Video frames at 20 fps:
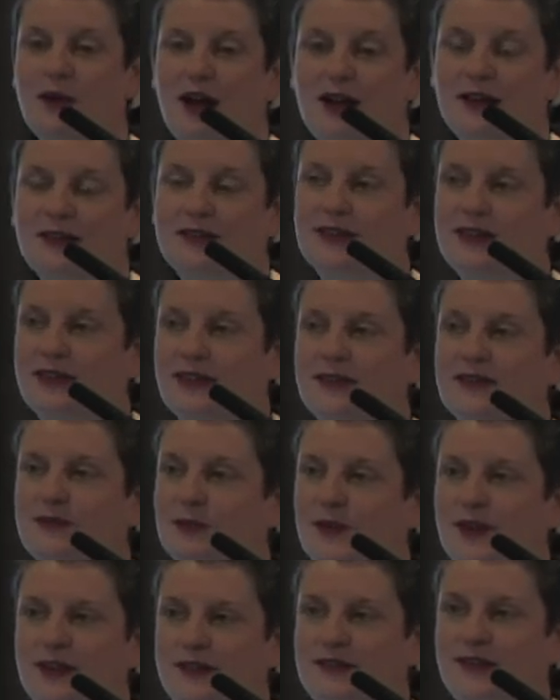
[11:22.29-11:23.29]
I did these
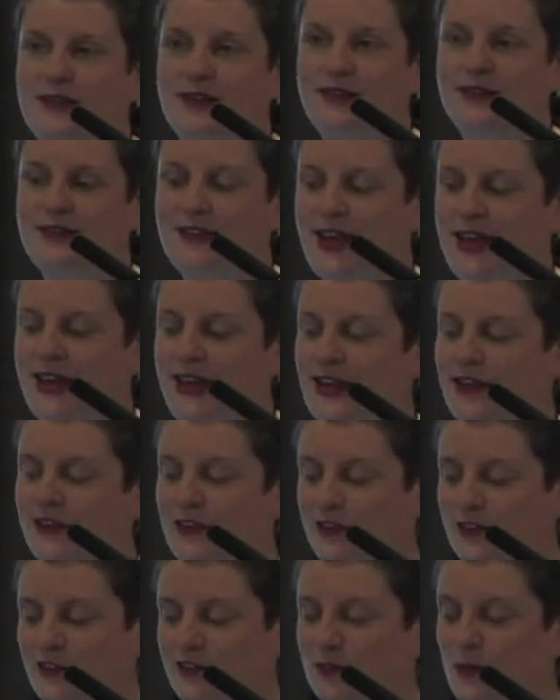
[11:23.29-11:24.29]
works in a day, and
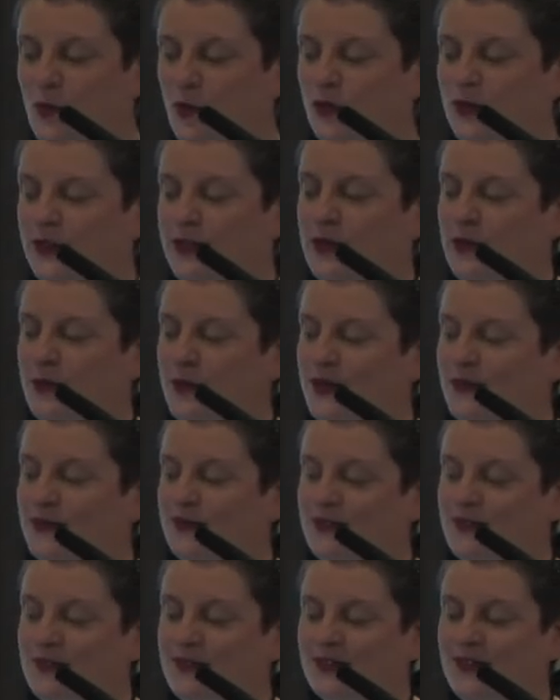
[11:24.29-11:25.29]
they're small little
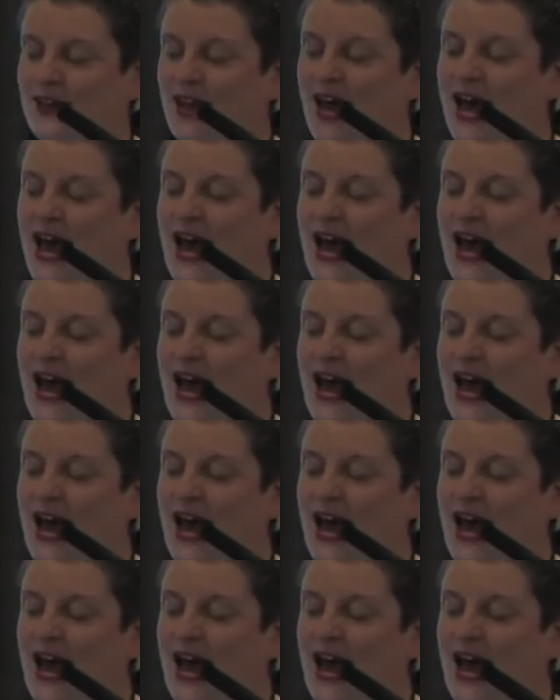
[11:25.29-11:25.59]
pieces.